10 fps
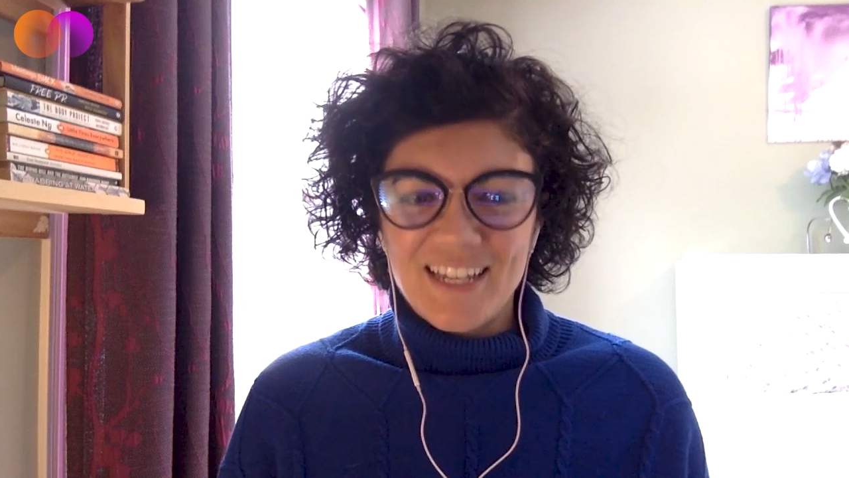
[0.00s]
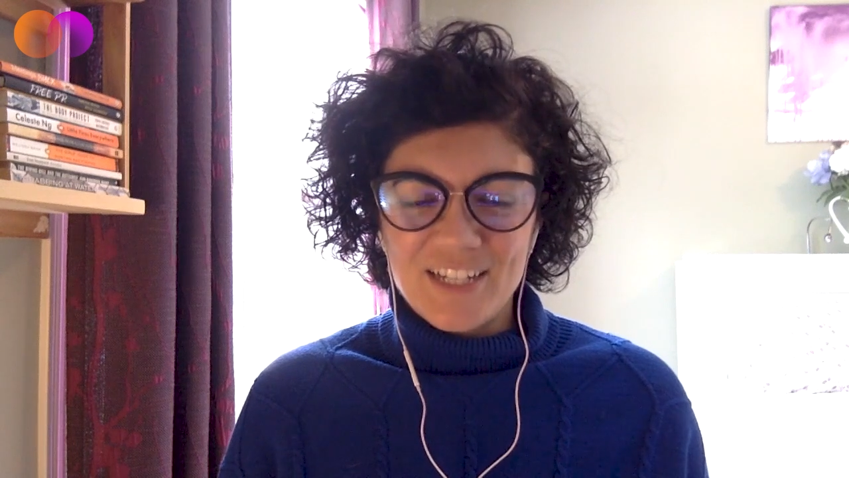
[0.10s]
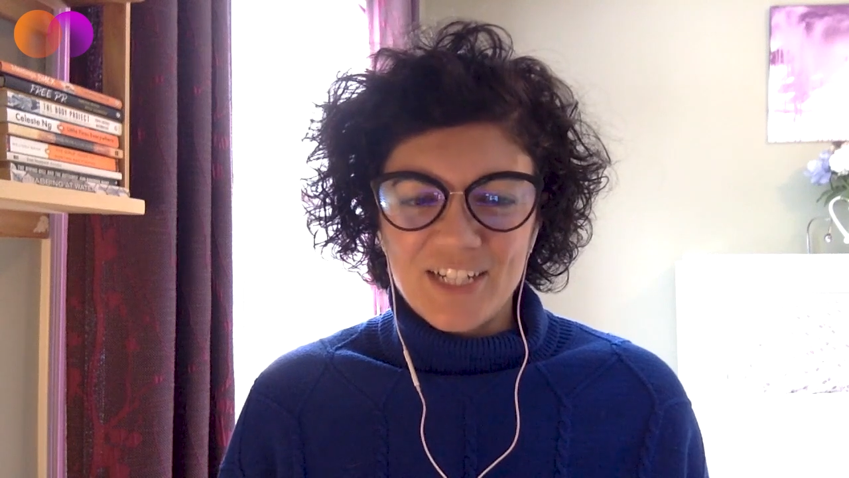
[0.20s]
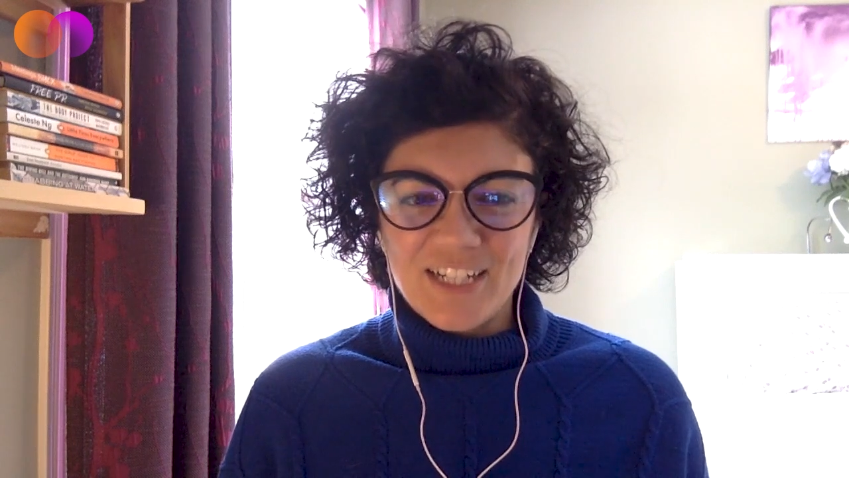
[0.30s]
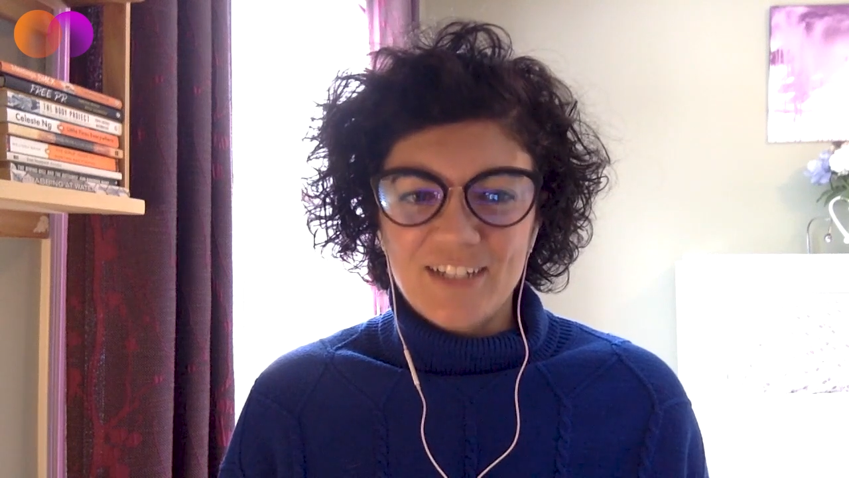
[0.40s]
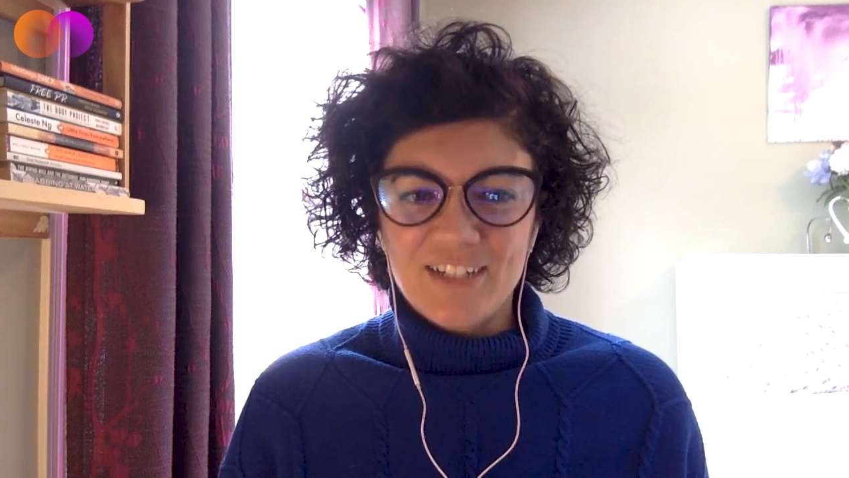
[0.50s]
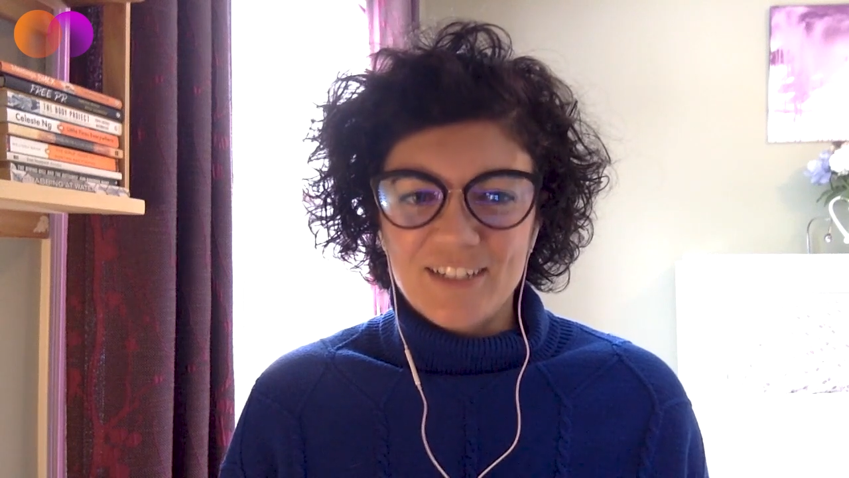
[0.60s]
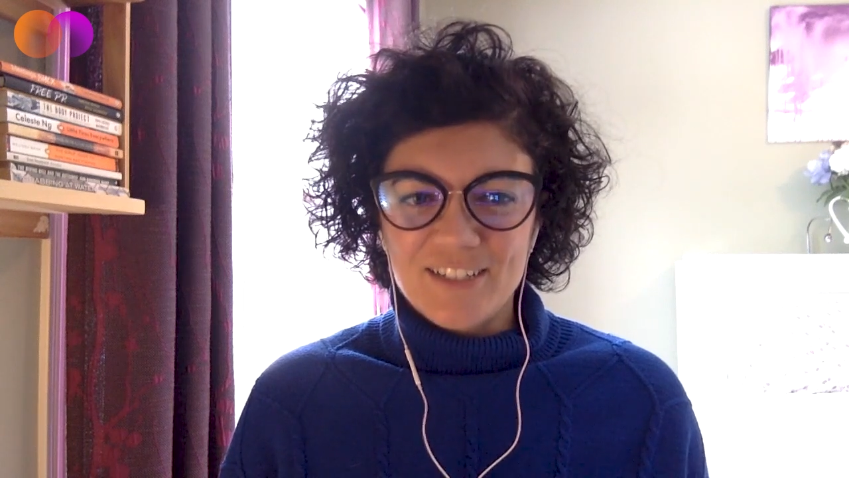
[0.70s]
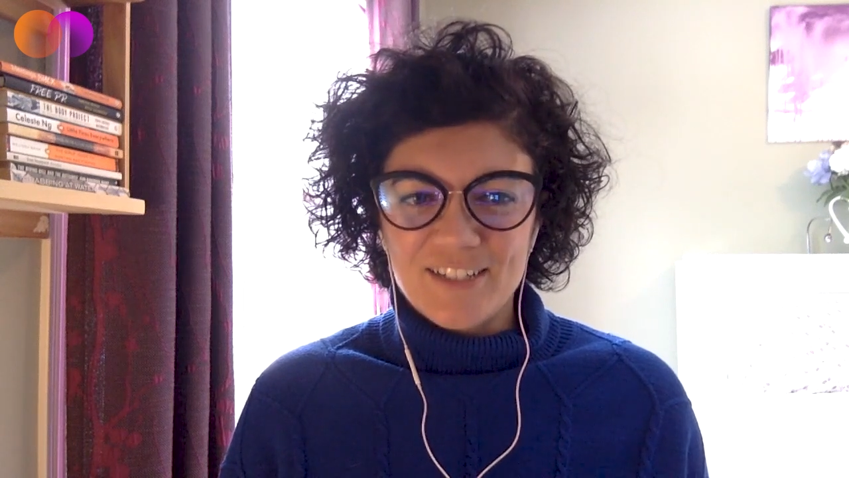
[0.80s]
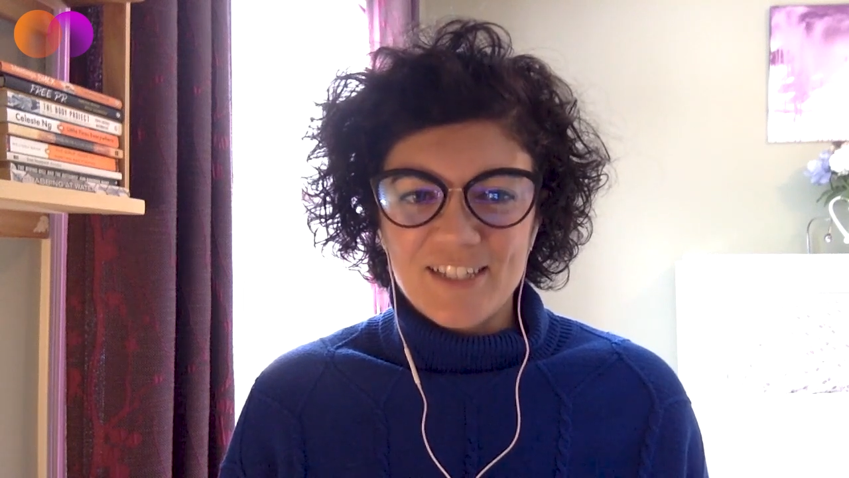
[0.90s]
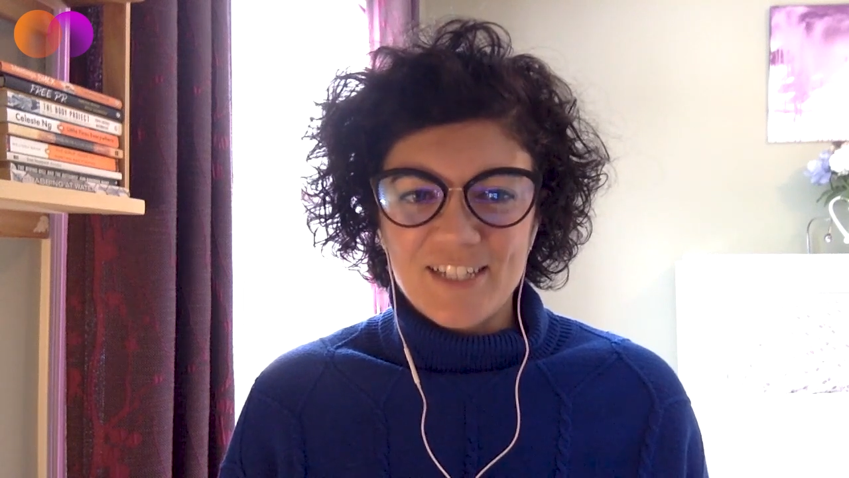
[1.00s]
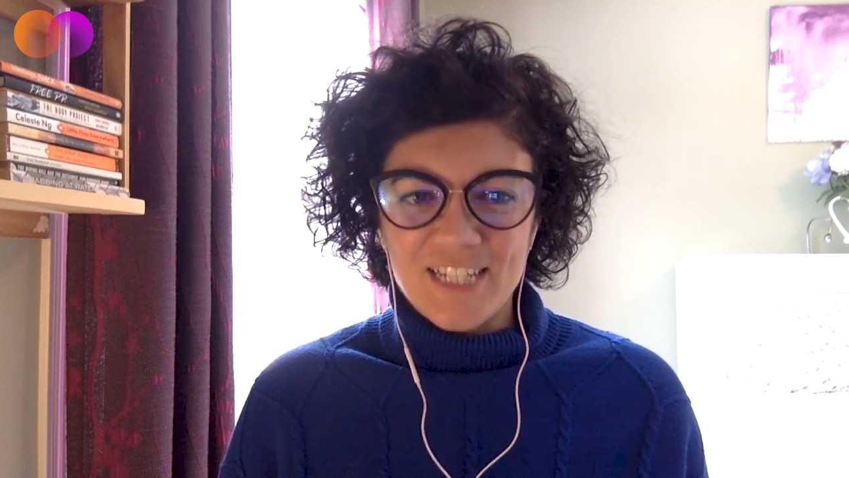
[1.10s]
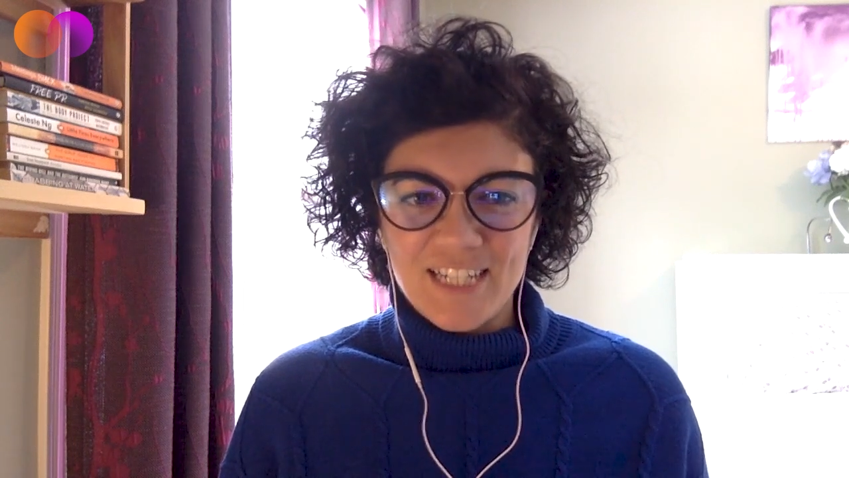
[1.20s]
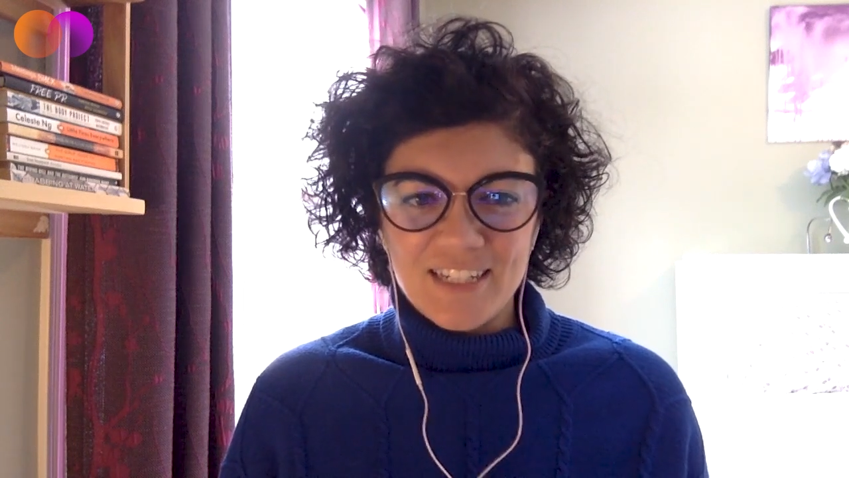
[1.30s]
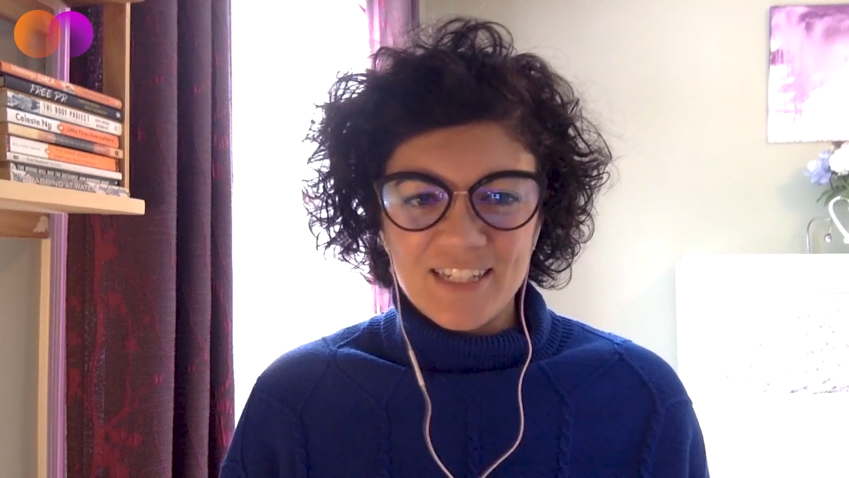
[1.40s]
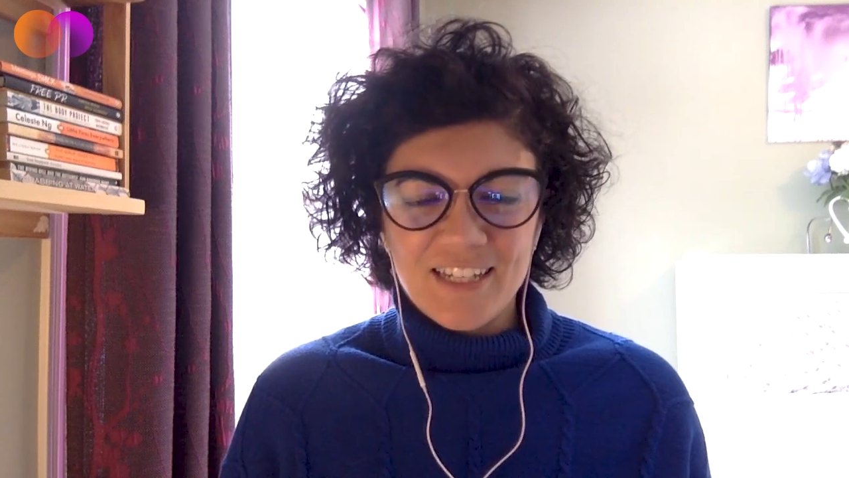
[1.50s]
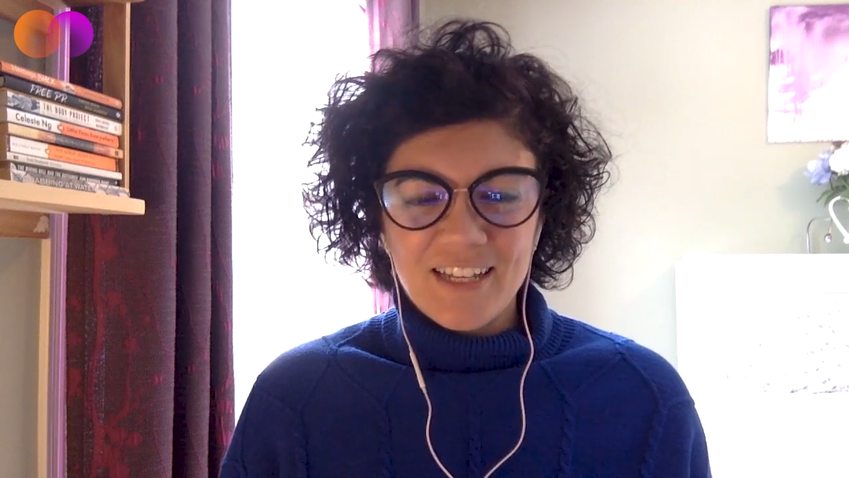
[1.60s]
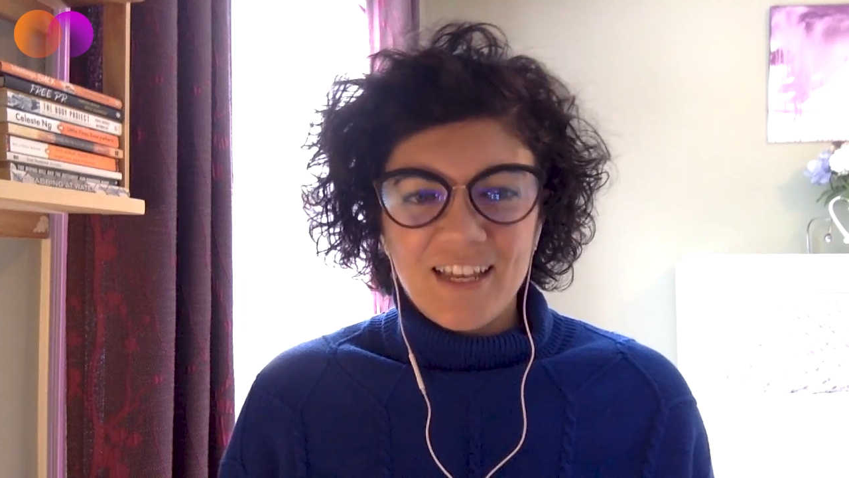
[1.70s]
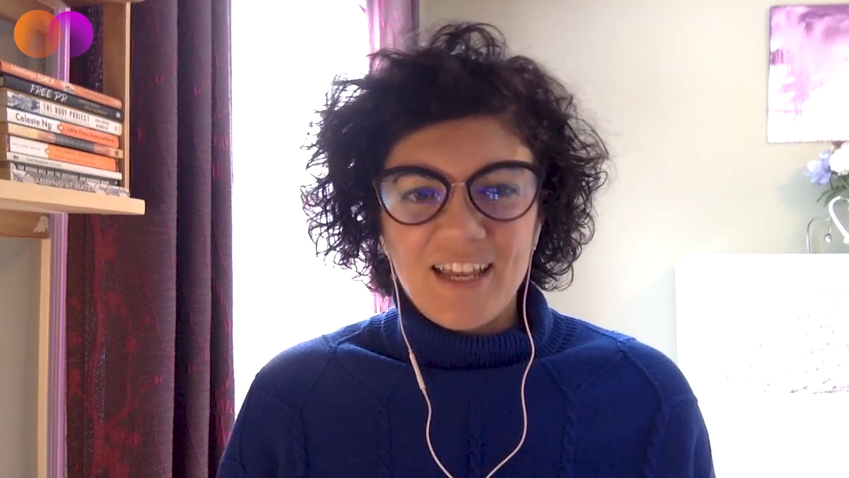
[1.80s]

KJ Conyers-Steede,